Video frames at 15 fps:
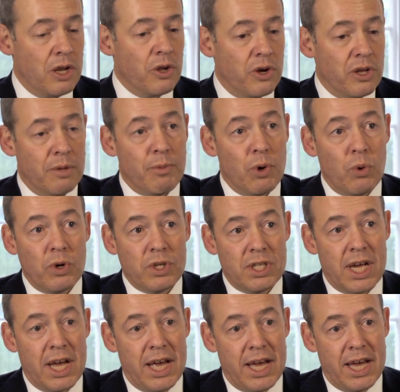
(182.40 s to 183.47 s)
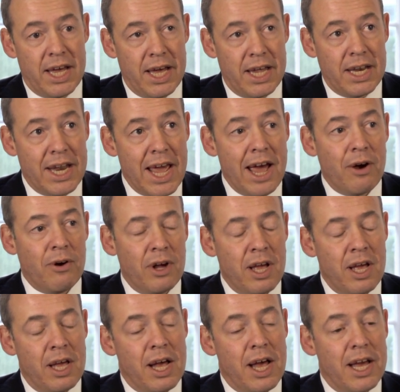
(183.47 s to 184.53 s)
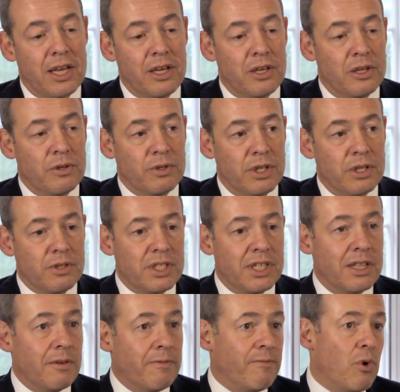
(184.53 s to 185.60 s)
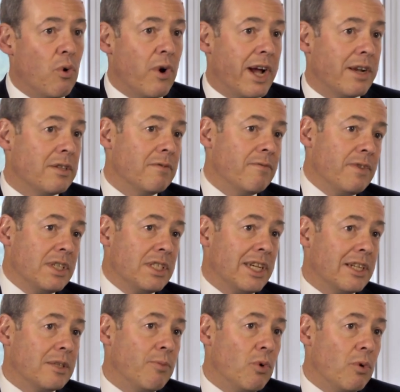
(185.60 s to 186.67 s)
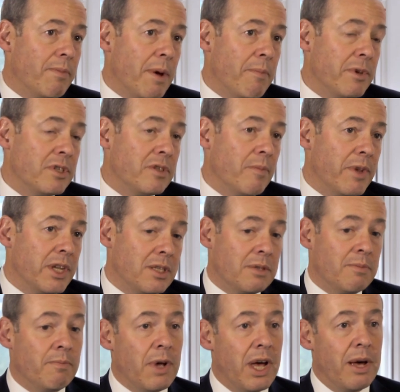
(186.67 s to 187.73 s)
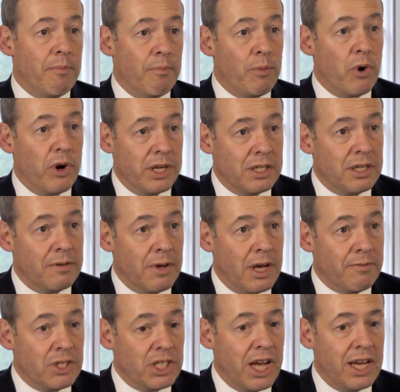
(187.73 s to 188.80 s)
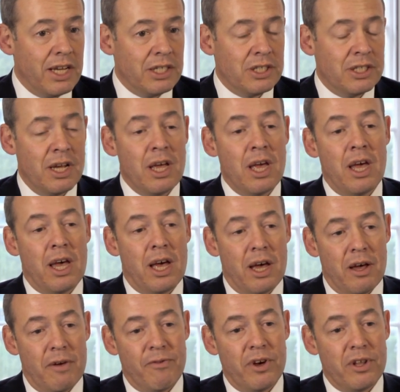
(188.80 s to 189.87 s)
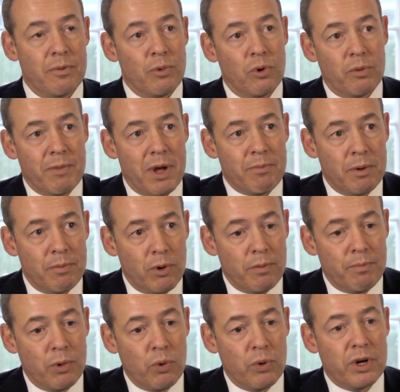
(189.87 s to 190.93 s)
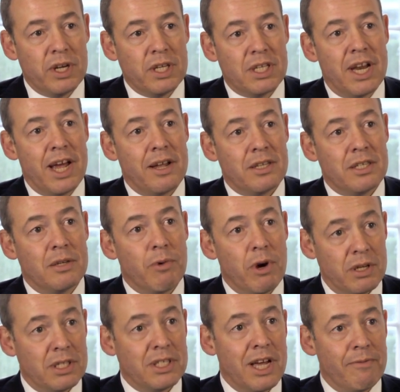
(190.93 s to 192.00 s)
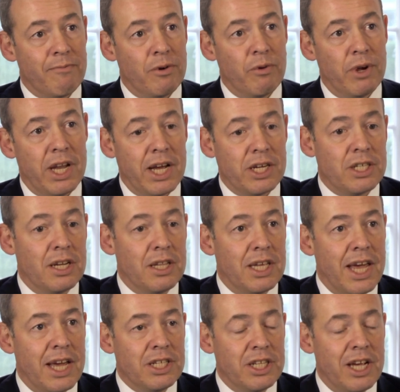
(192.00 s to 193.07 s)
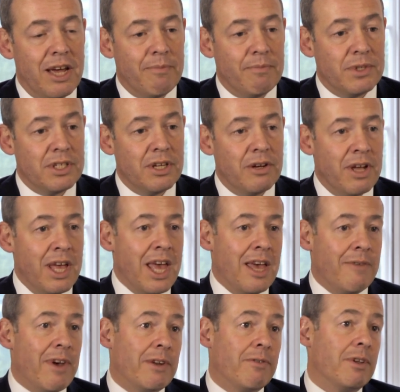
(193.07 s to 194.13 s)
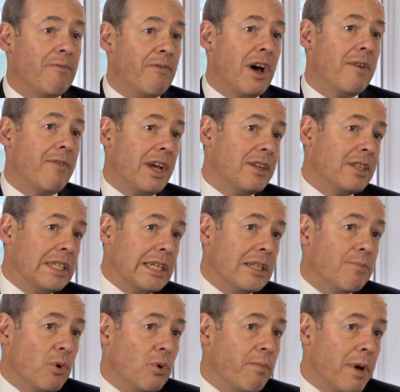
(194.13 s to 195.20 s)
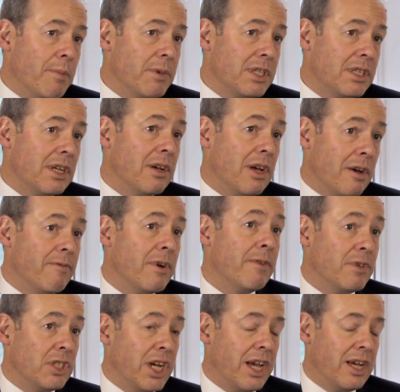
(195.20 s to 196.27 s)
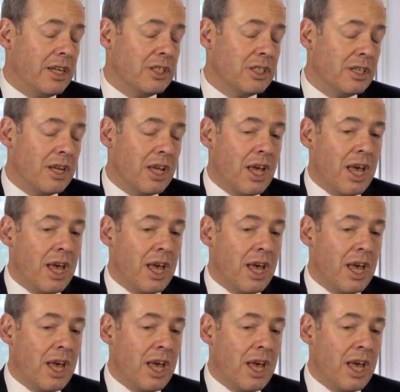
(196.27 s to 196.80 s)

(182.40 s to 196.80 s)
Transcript: look at the board now, you'll see that 4 out of the 6 board members from this point have changed. A further board member, Bob Morton, has announced he won't stand for re-election at the AGM. So effectively 5 out of 6 board members have changed.